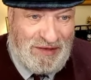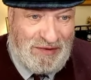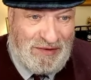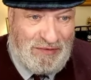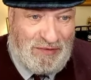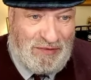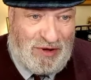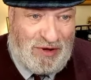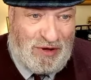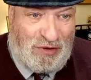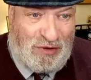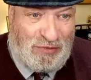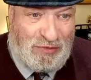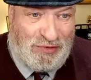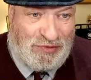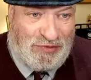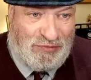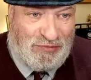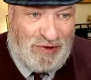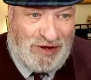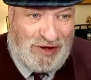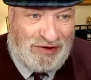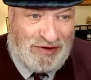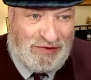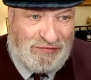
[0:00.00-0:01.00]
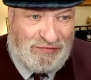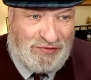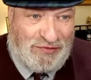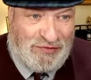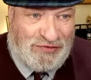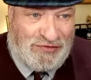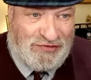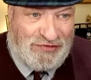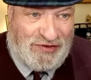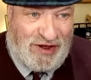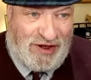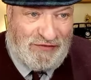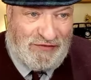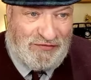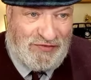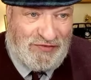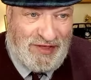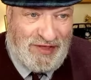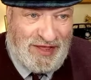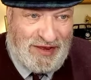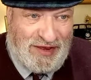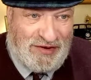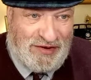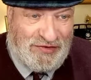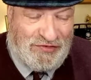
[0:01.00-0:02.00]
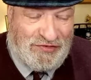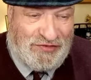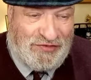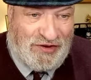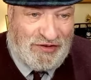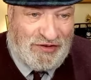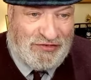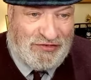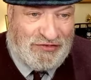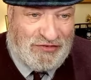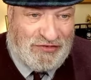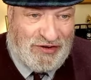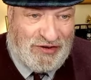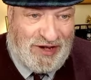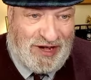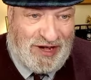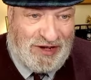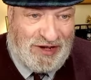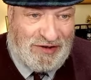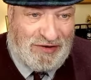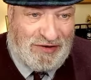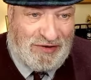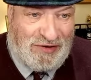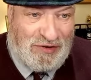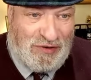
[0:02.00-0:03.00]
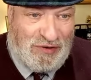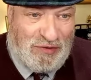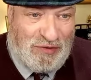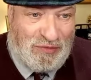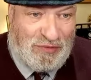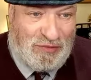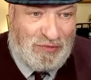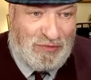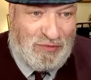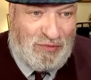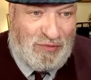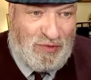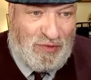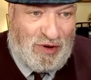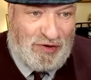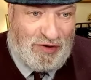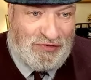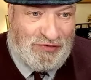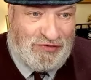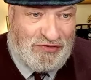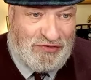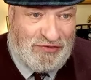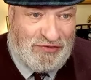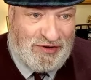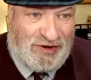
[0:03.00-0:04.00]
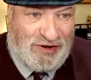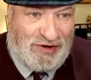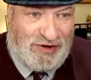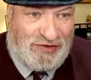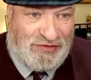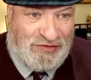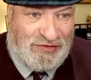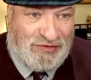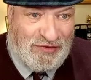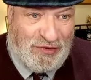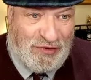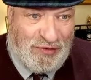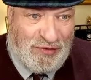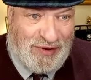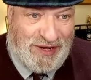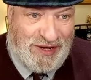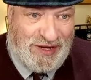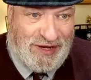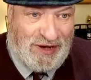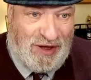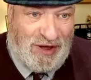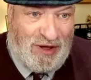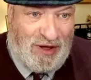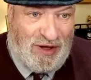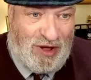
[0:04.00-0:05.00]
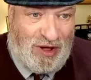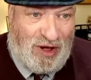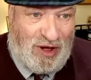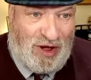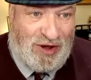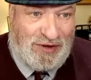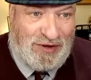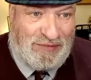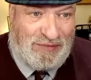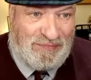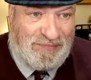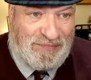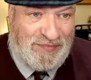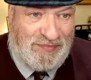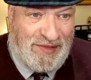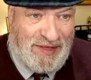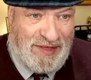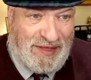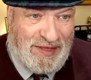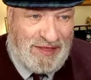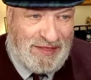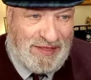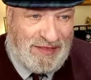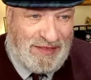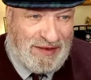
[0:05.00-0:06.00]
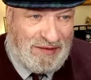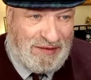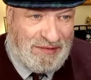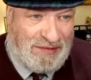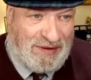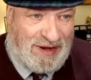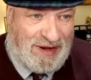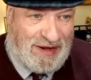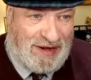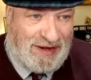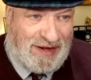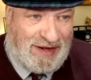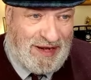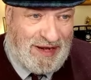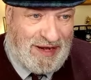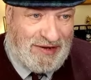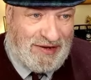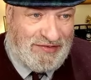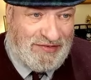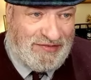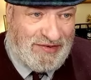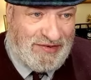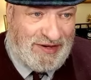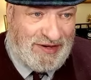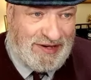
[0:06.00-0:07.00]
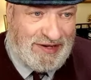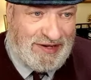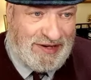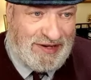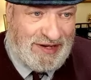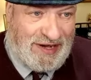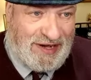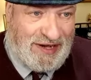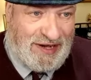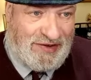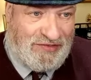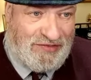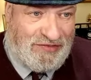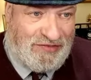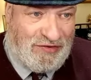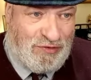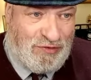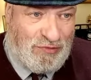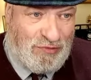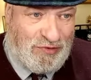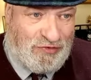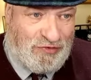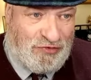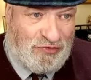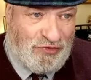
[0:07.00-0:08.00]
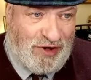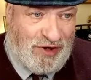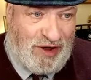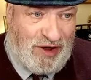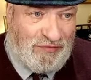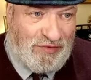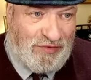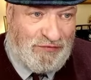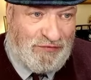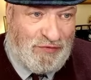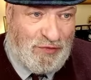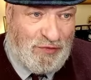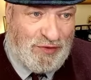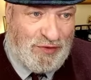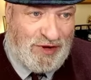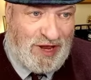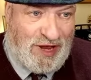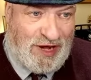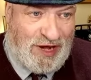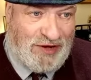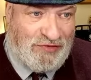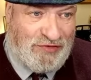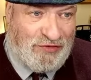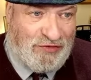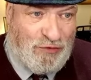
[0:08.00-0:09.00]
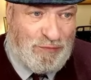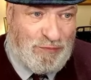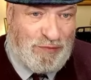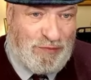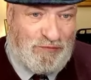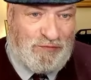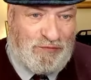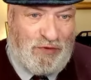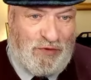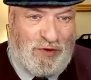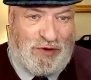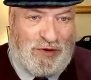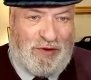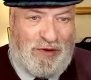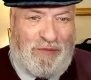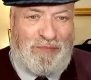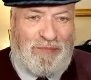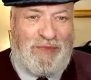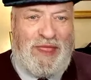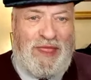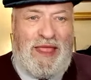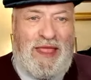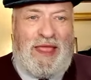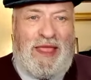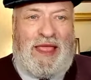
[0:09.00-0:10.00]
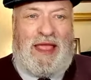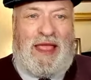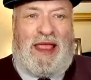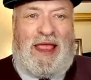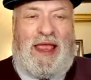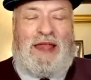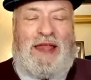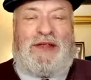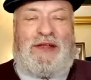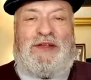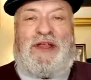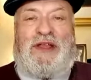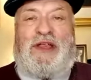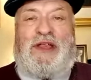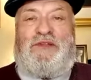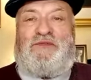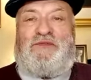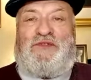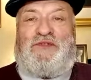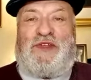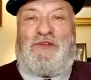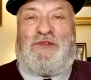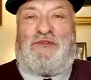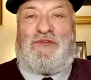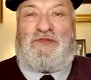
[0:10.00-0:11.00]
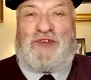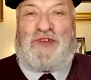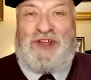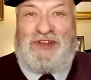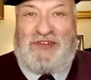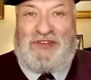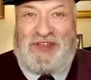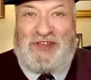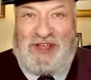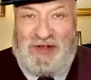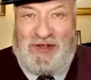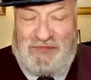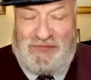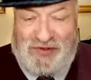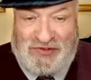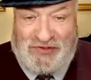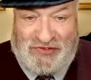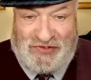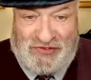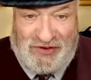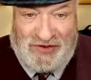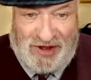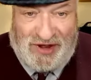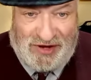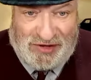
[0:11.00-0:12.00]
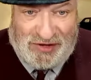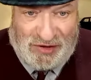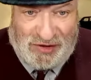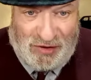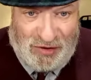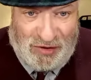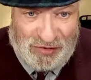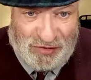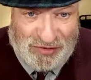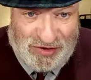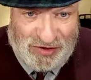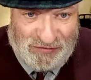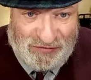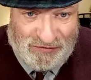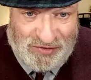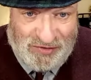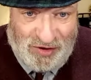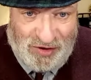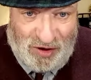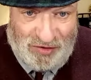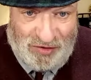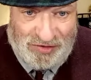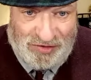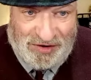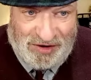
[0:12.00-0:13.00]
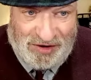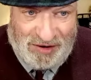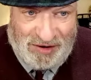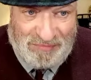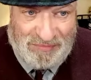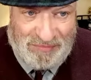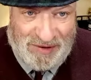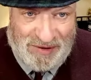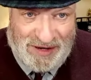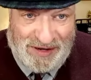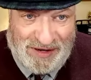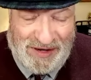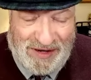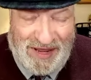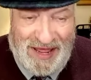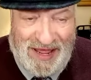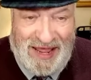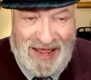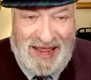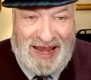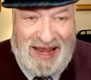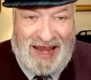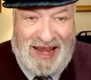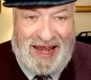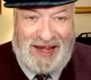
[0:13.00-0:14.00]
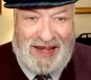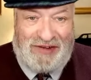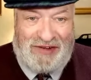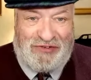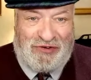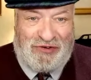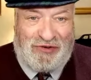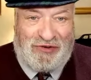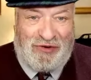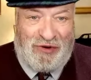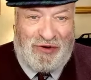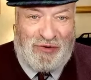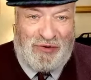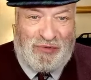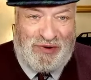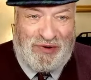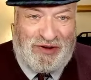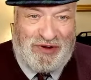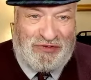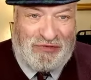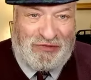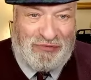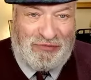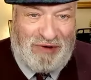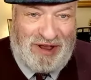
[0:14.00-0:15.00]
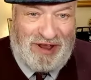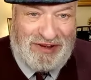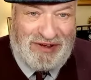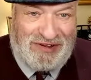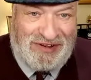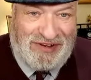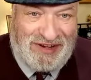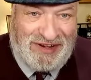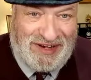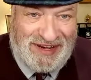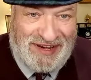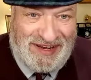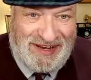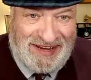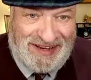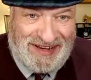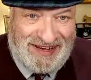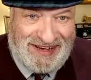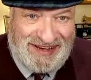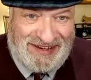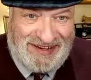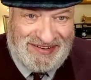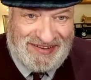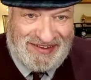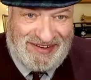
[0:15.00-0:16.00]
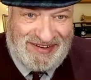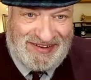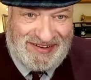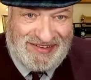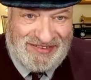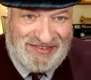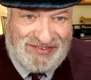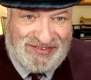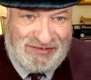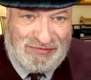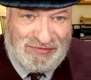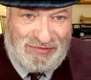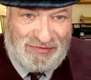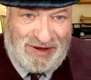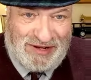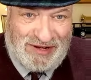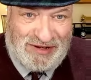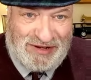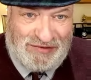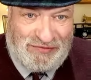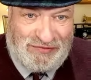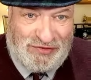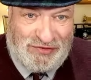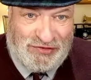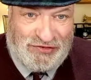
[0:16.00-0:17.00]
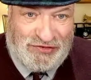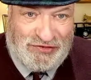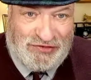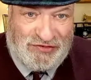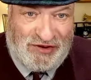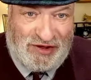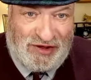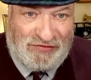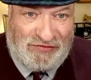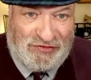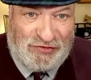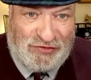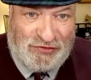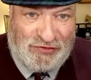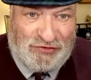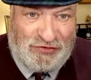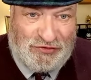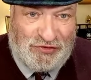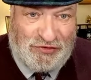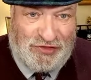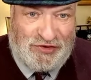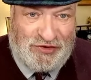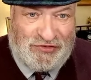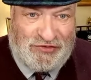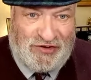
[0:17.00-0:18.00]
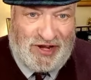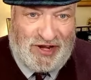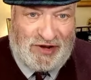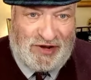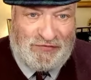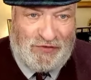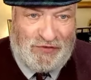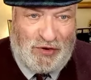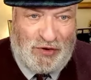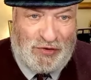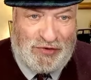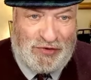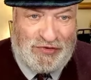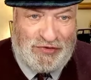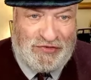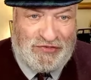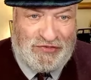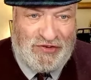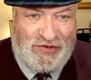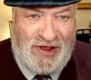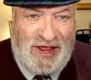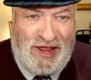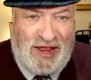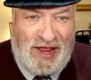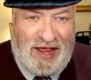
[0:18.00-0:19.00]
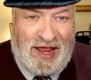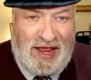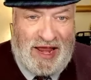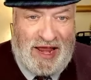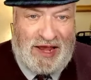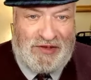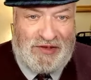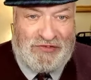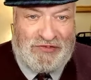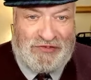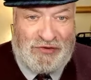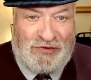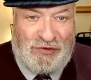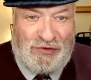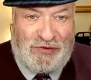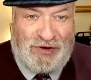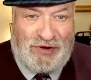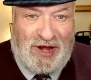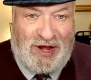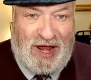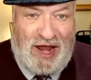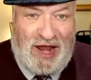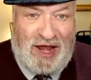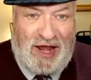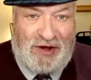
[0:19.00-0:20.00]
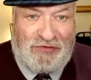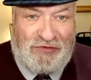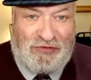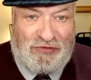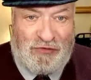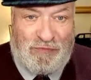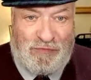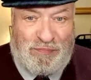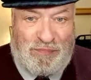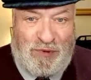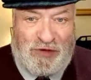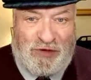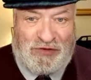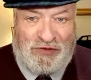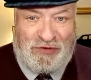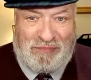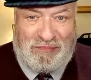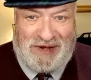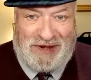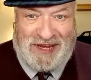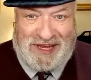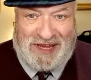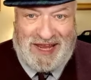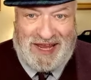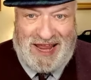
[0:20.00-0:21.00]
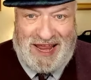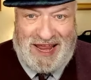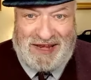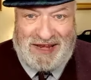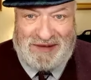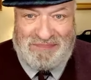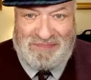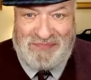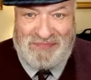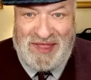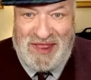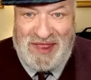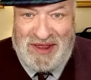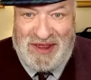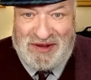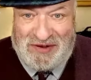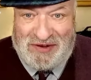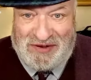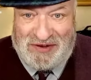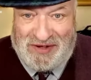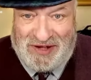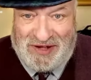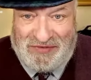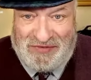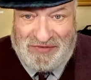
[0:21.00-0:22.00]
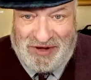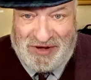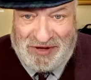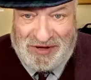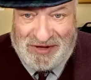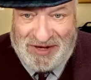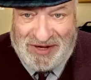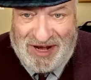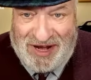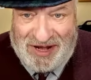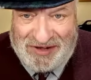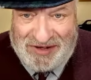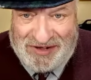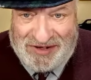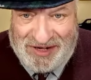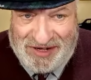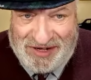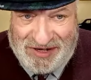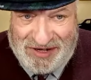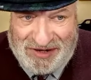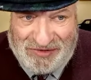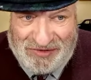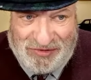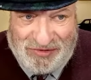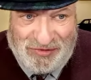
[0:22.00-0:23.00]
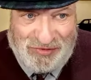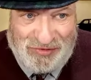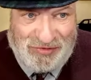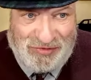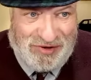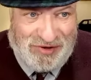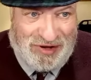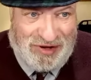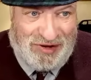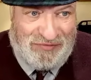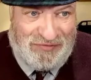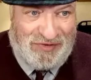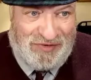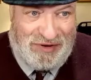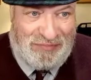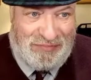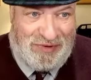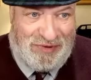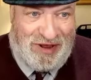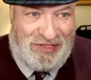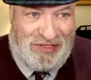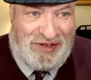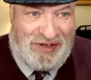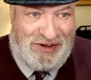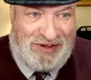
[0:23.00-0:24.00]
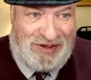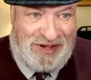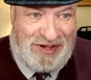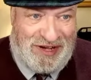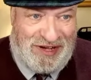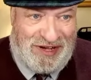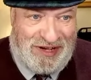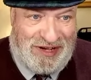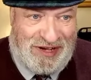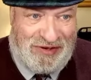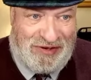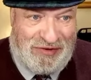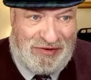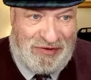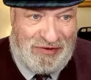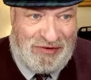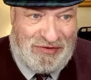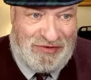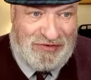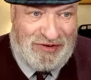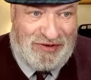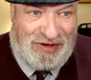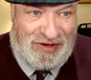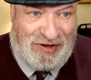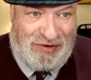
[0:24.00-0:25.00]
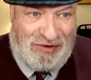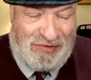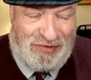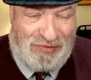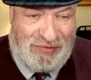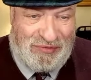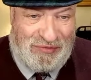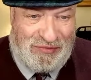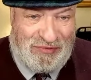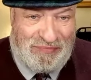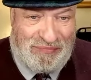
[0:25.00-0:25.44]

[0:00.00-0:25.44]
Always wonderful stuff just to let you know what is going on. There we are. Excellent. Yes. So we should have the phone lines open for you. And uh, feel free to give us a call. You've got the number and you know which one it is. Wonderful stuff. So to the telephones as soon as you possibly can. Good evening, uh, Dinky Doo. Good evening, brother. Dinky Doo to you.